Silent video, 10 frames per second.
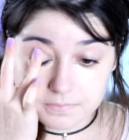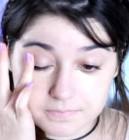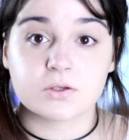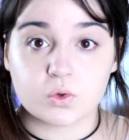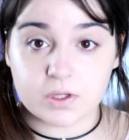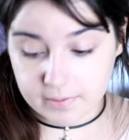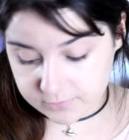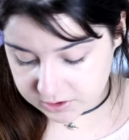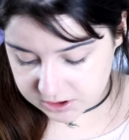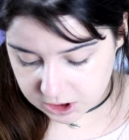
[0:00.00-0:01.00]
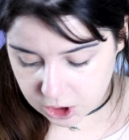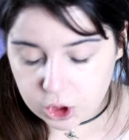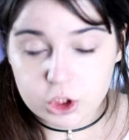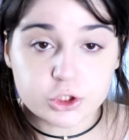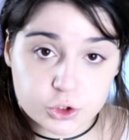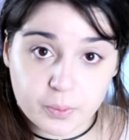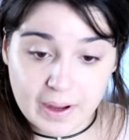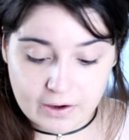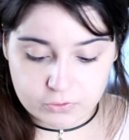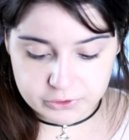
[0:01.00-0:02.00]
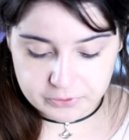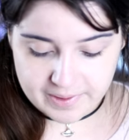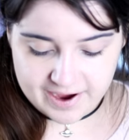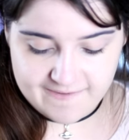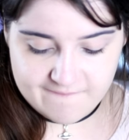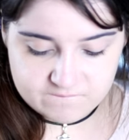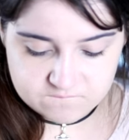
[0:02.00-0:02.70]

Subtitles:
So now I'm going to powder my